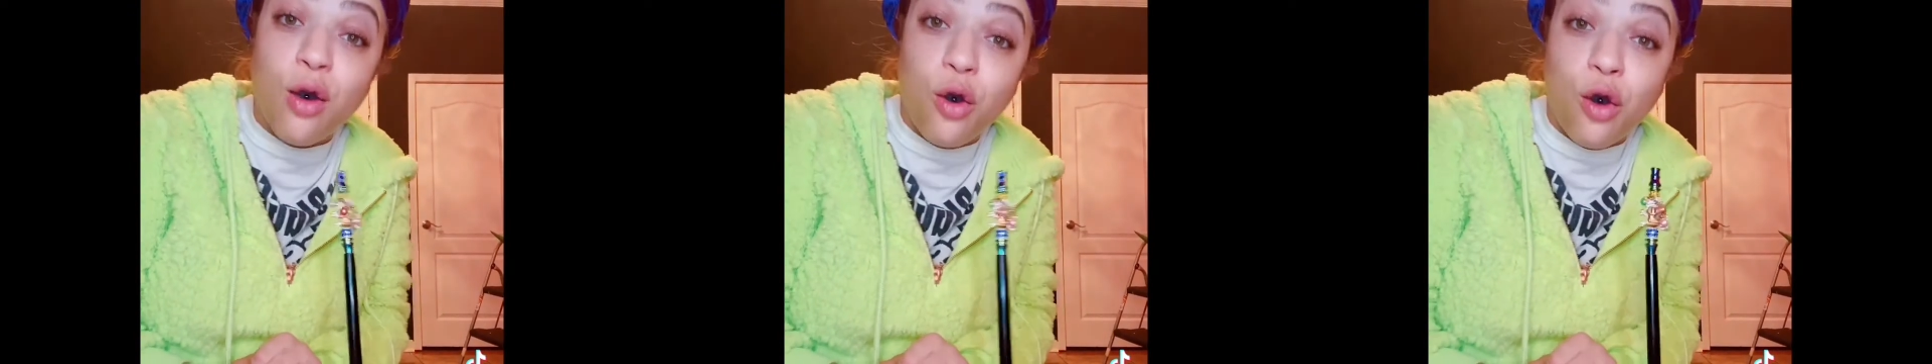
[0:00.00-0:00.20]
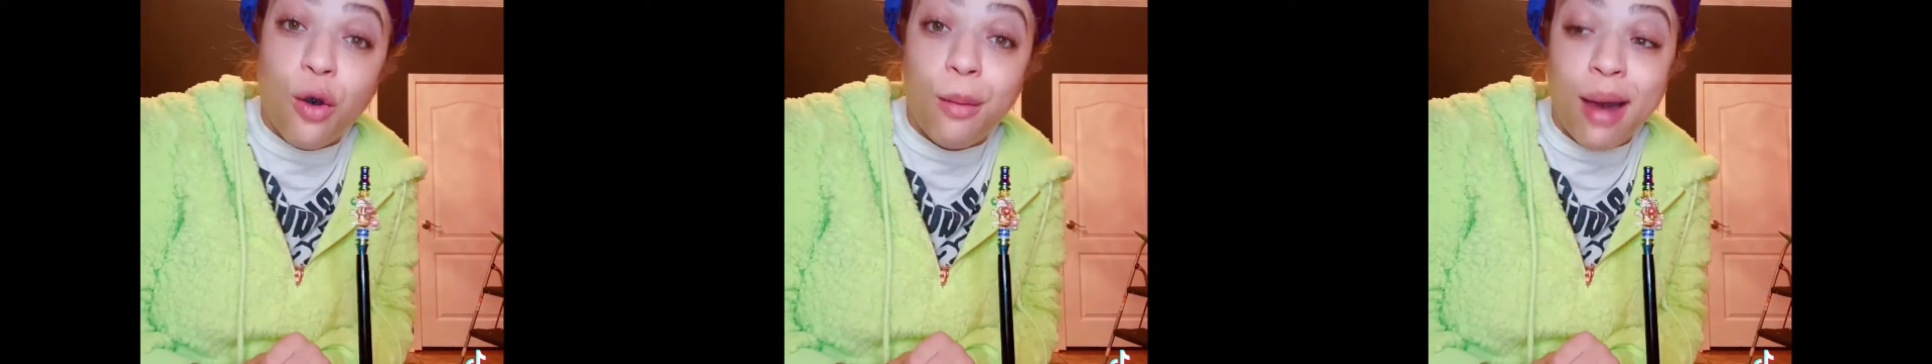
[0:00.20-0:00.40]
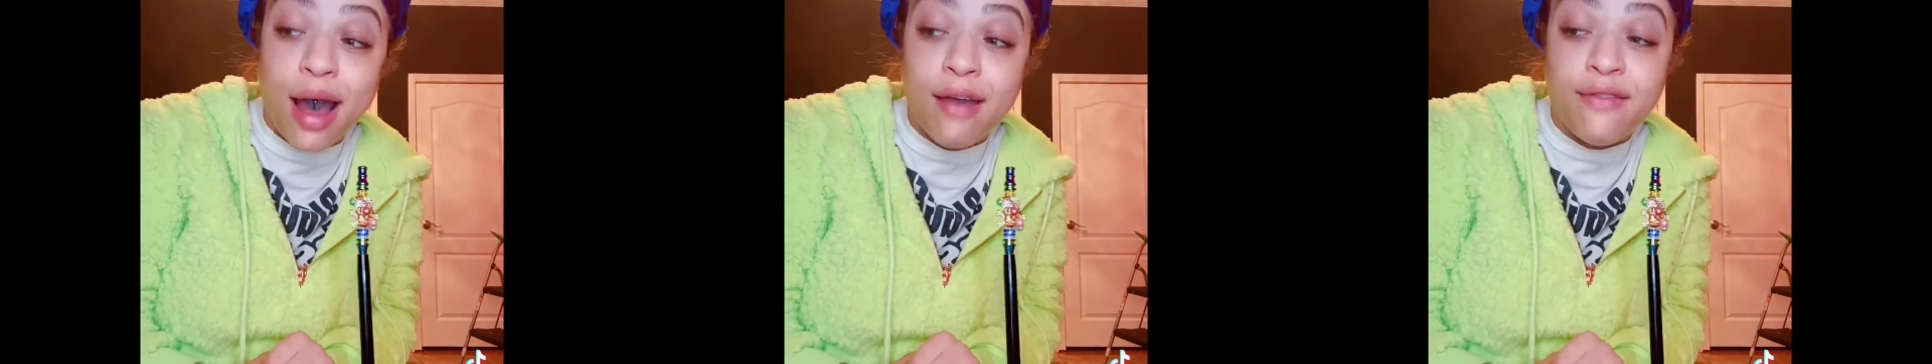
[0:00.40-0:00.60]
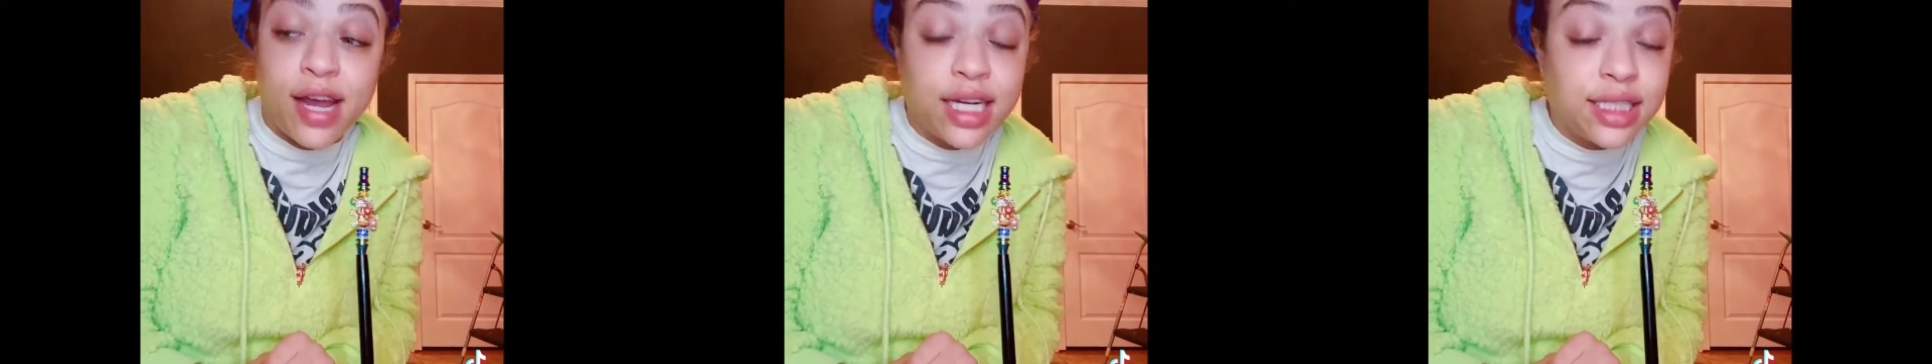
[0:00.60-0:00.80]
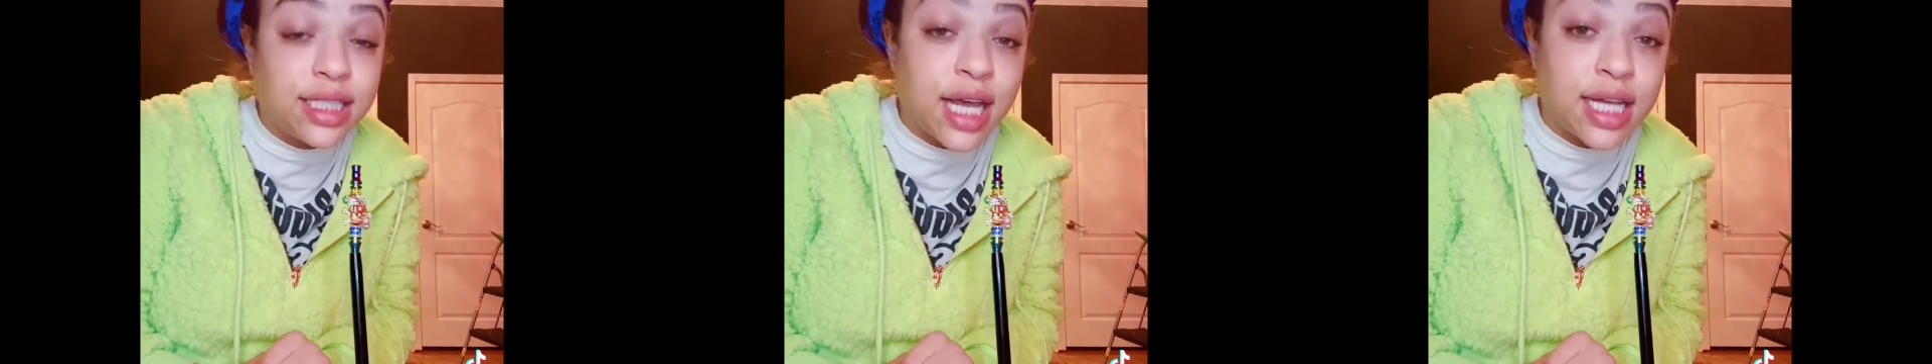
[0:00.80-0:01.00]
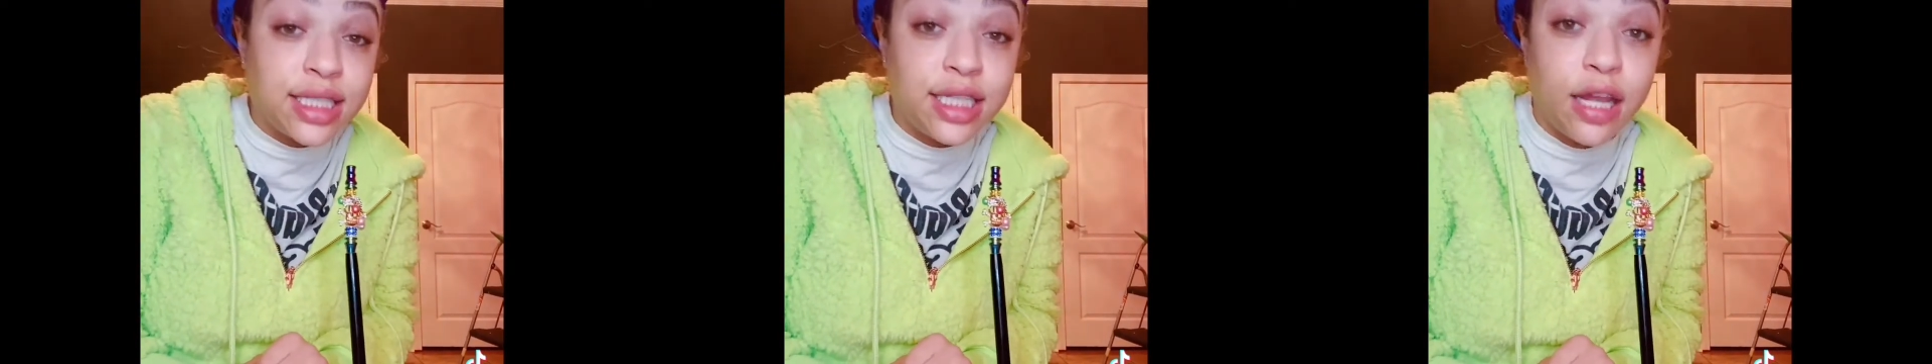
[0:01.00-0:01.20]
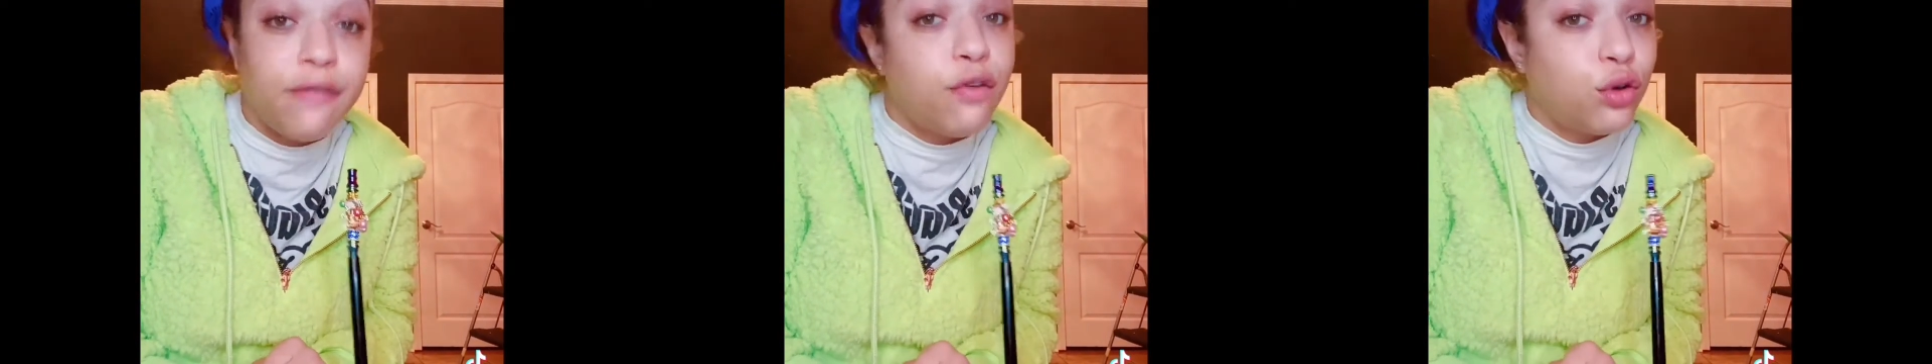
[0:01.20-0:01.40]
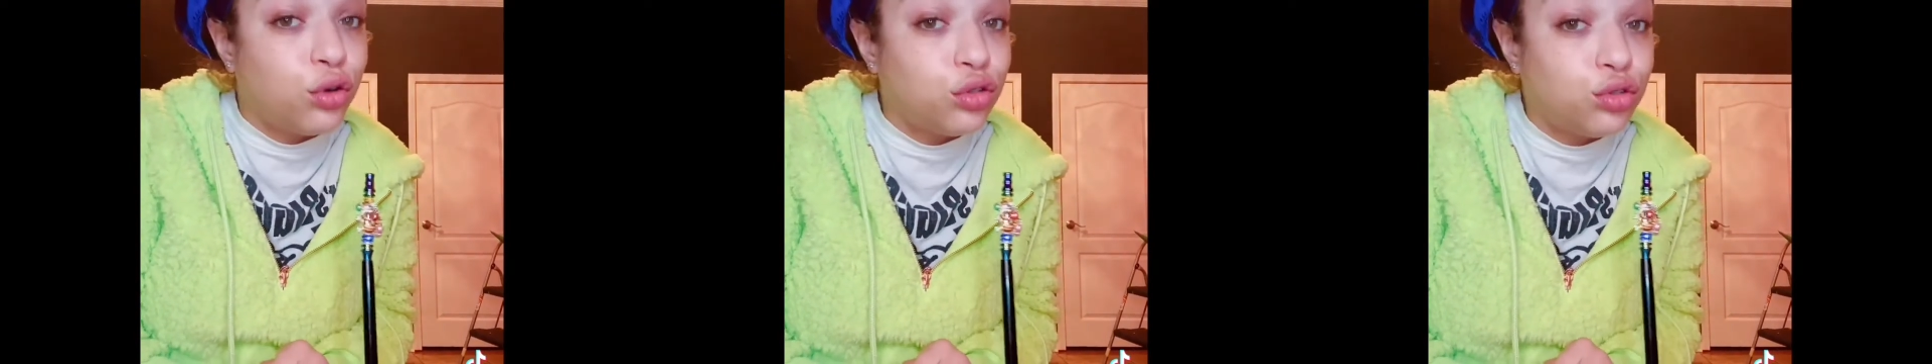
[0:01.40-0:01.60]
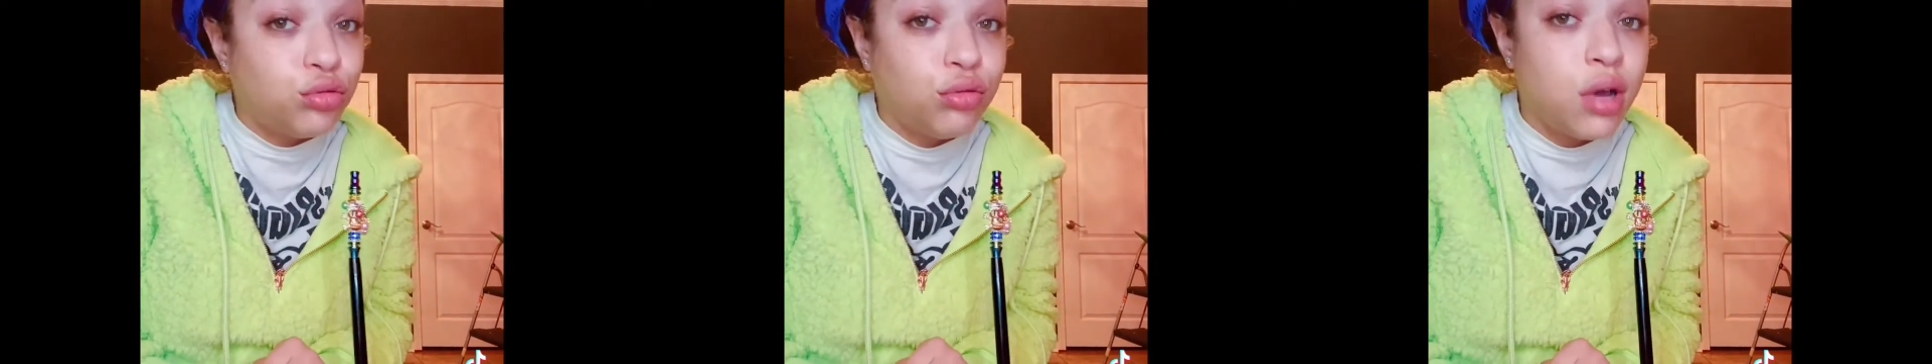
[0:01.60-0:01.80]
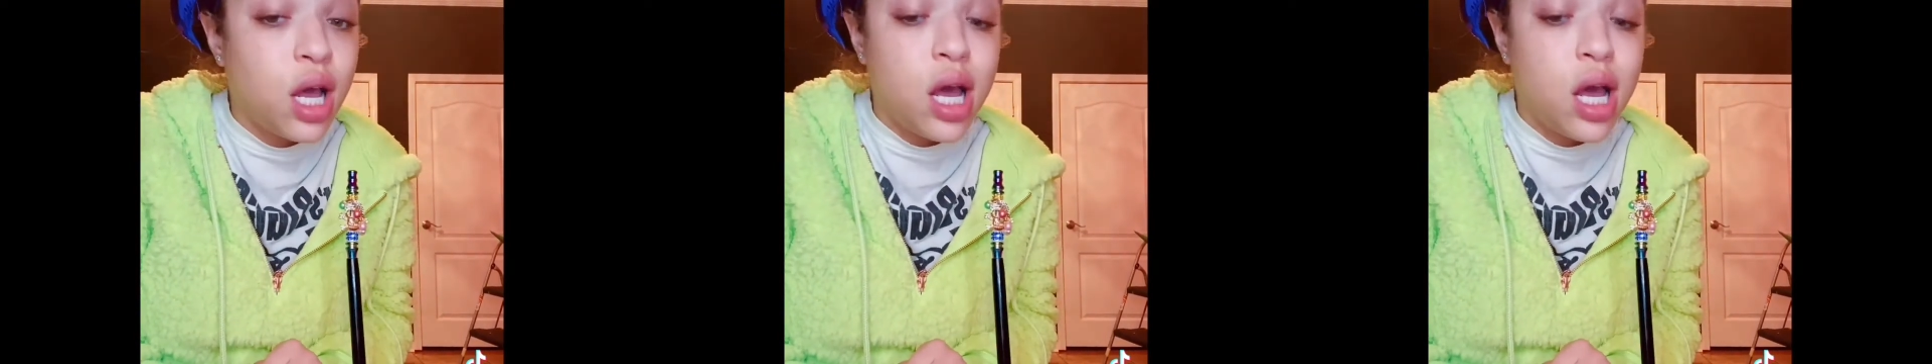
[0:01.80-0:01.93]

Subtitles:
on my Valentine's Day photo shoot.